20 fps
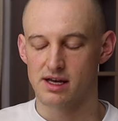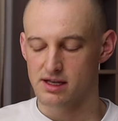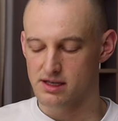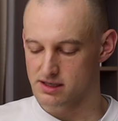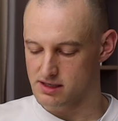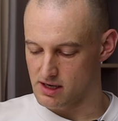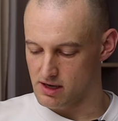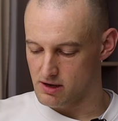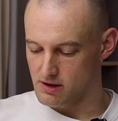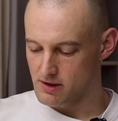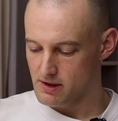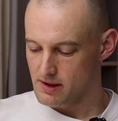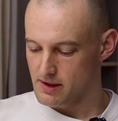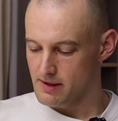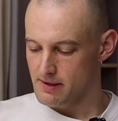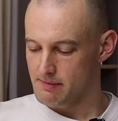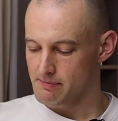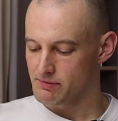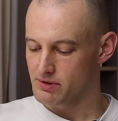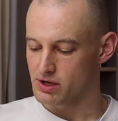So
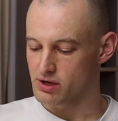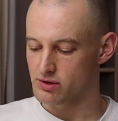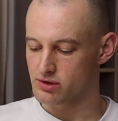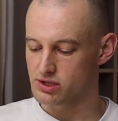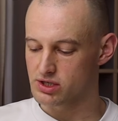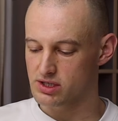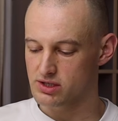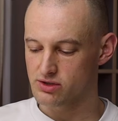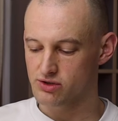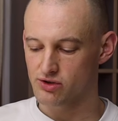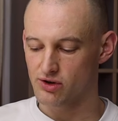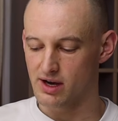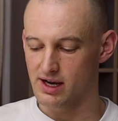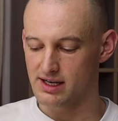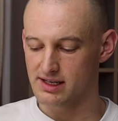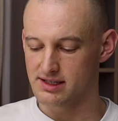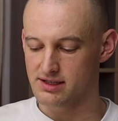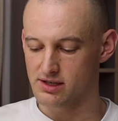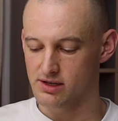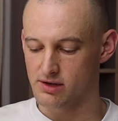you're just
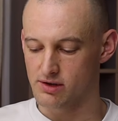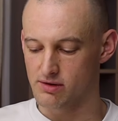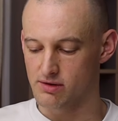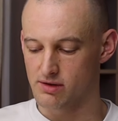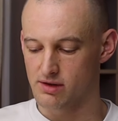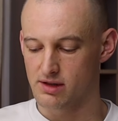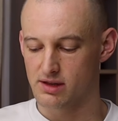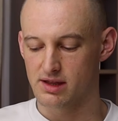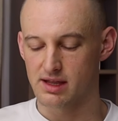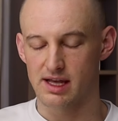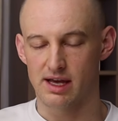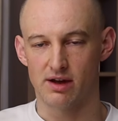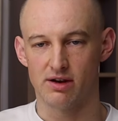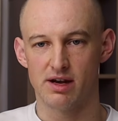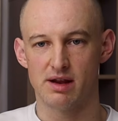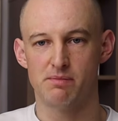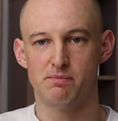the only